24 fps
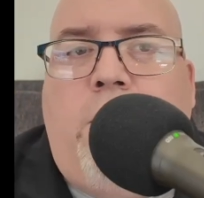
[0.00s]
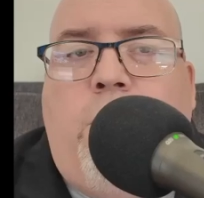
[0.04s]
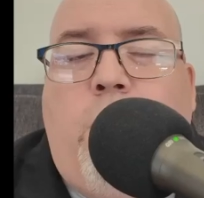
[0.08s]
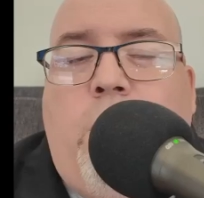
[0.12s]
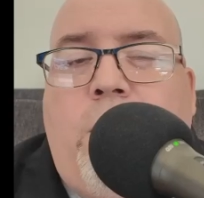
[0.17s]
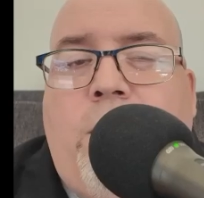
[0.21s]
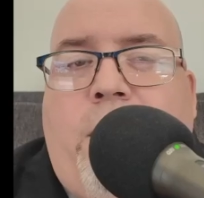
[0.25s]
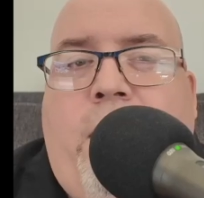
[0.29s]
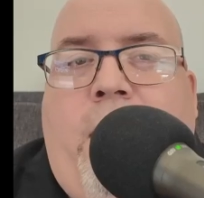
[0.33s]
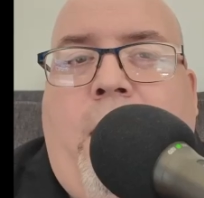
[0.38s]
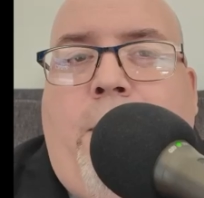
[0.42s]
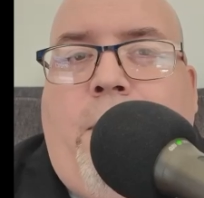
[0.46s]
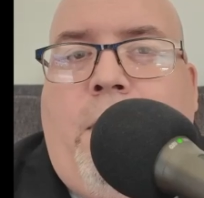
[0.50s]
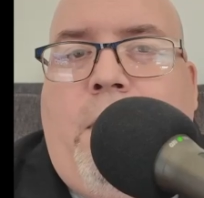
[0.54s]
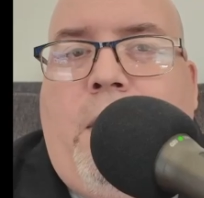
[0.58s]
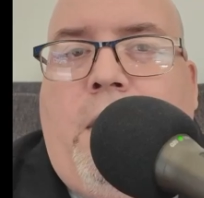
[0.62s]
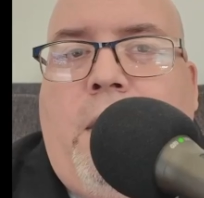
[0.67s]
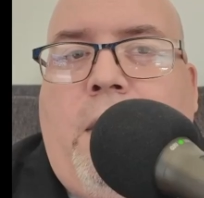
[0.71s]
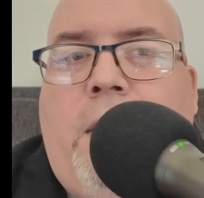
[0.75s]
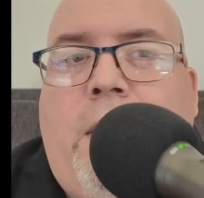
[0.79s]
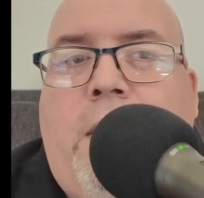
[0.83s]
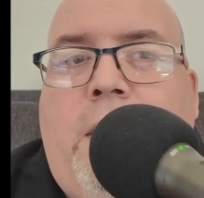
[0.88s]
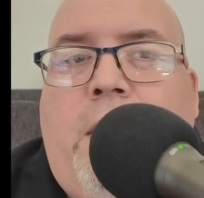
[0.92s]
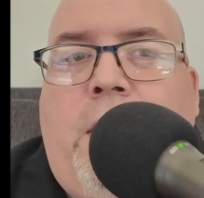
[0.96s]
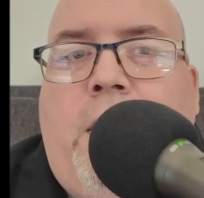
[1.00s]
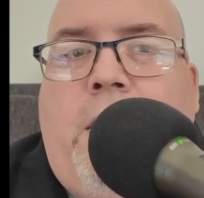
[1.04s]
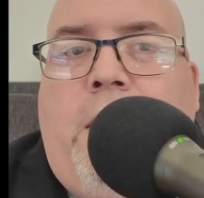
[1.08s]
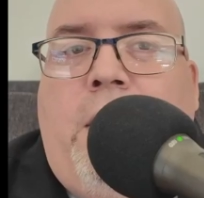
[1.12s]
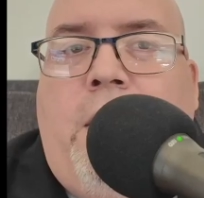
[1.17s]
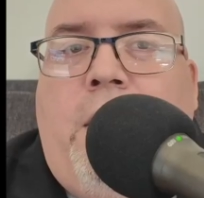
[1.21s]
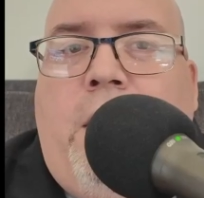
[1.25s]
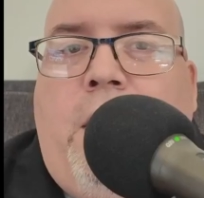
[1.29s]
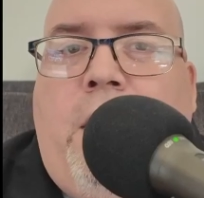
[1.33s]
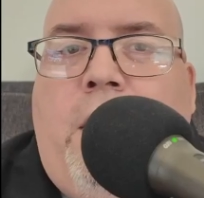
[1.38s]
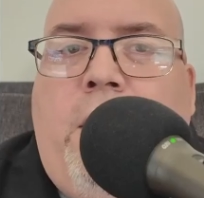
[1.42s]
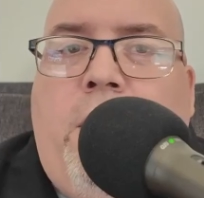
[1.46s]
of what's happening
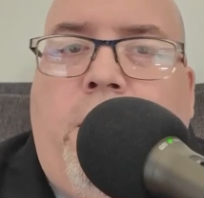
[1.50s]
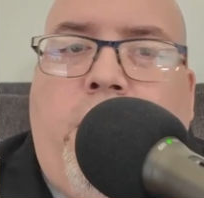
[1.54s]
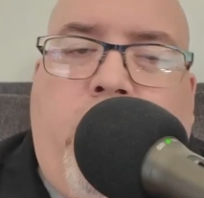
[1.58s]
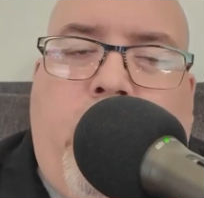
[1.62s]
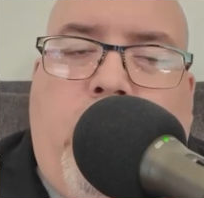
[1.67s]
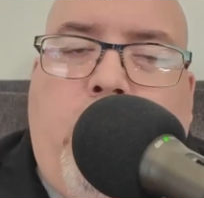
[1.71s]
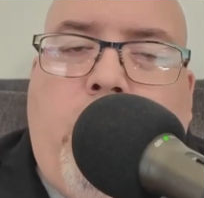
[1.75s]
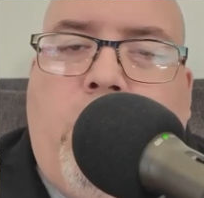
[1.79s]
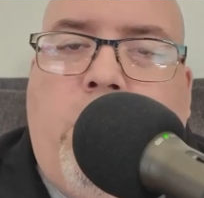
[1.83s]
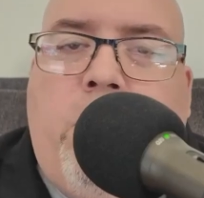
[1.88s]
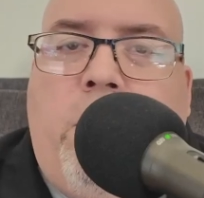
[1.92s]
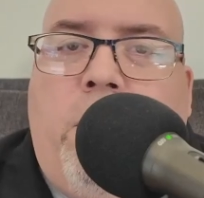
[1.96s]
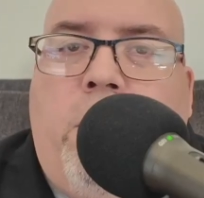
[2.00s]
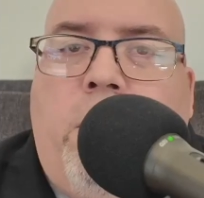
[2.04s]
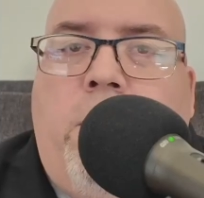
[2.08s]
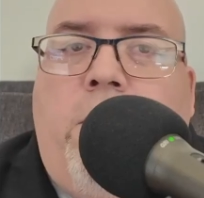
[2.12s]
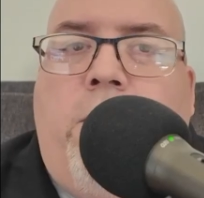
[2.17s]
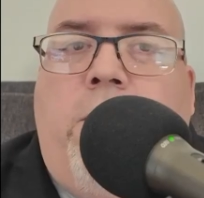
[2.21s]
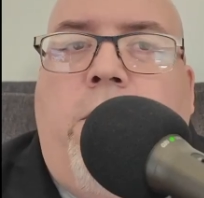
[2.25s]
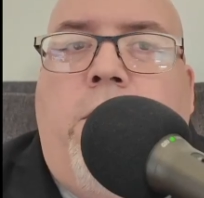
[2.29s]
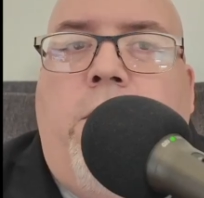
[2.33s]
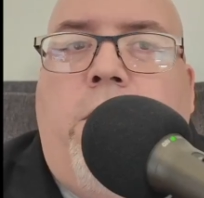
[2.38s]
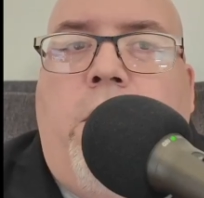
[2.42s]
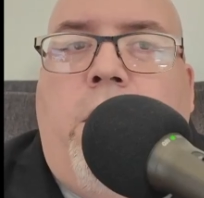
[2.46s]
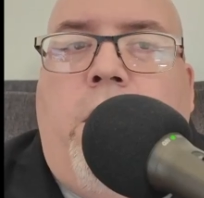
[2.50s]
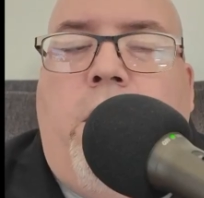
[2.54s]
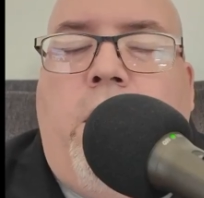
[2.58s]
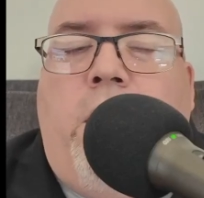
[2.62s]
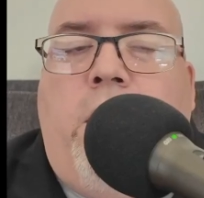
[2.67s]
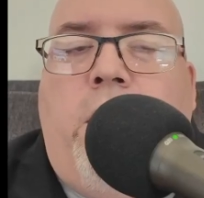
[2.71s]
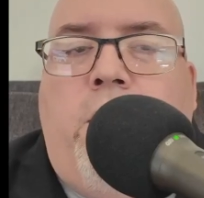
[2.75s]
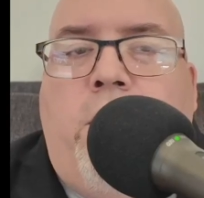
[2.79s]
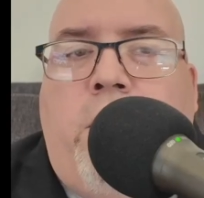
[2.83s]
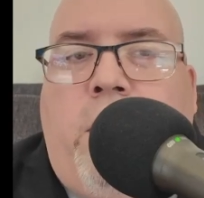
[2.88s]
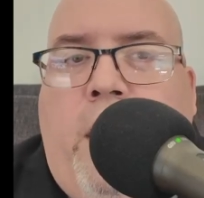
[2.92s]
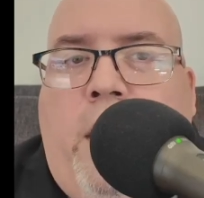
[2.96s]
in your neighborhoods and
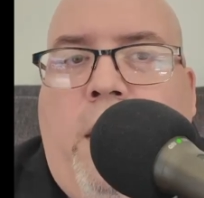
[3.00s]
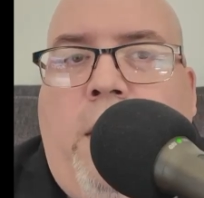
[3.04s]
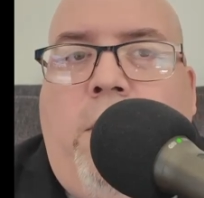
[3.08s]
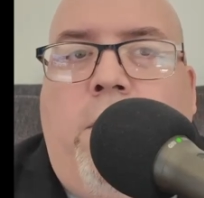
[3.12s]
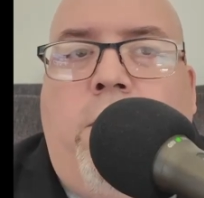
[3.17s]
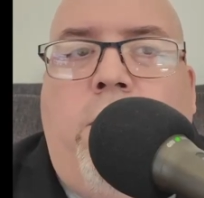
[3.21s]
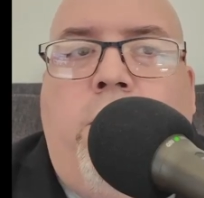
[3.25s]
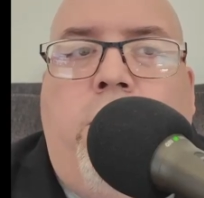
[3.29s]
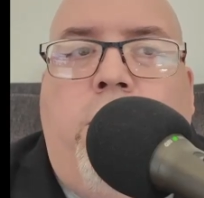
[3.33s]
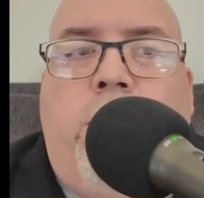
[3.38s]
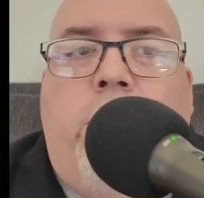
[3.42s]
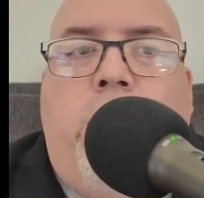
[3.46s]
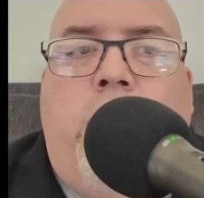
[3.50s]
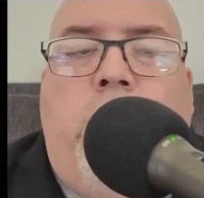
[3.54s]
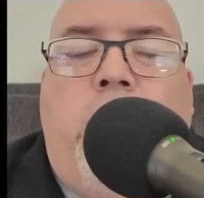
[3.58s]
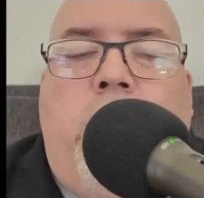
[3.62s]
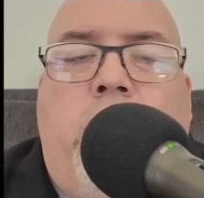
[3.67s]
in your towns.